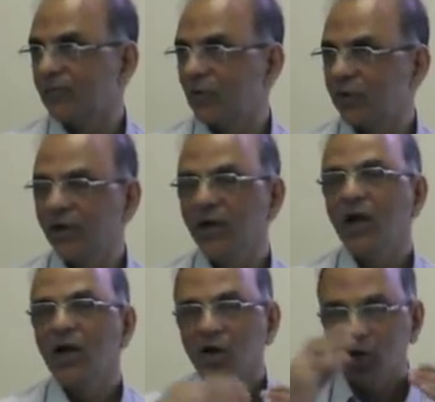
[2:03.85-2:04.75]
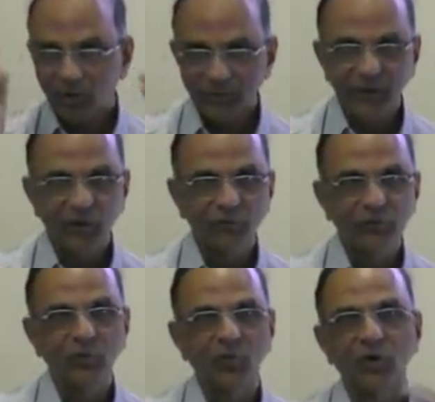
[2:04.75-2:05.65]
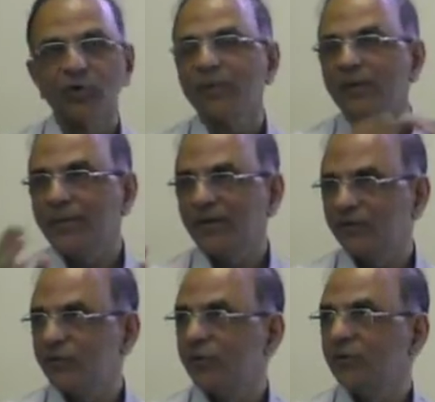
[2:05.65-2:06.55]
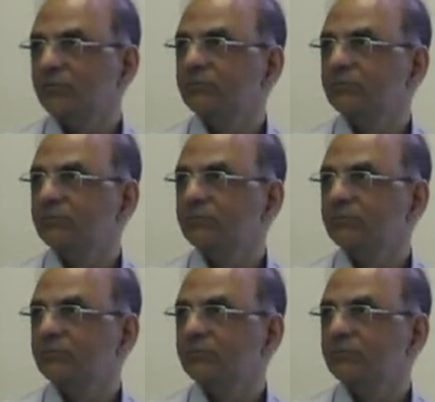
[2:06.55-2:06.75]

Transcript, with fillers: Okay? How many of you want to be the passenger?